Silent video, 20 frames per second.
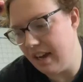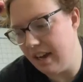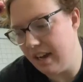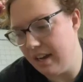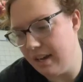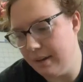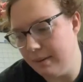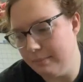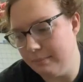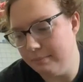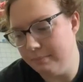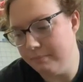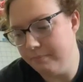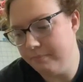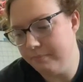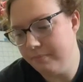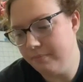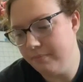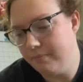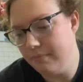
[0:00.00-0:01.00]

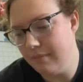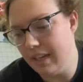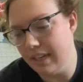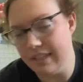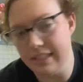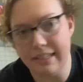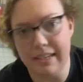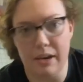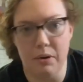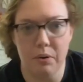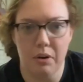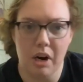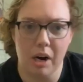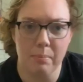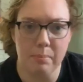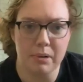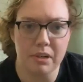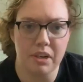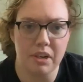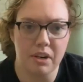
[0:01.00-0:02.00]
Um, it's Kel
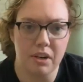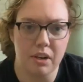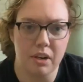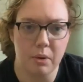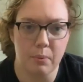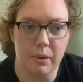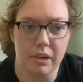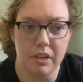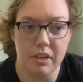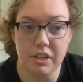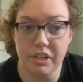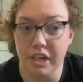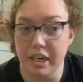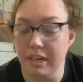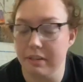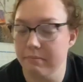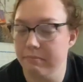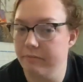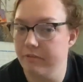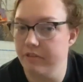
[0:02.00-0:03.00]
Carpenter and Aurelie
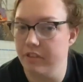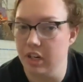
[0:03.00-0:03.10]
Jane.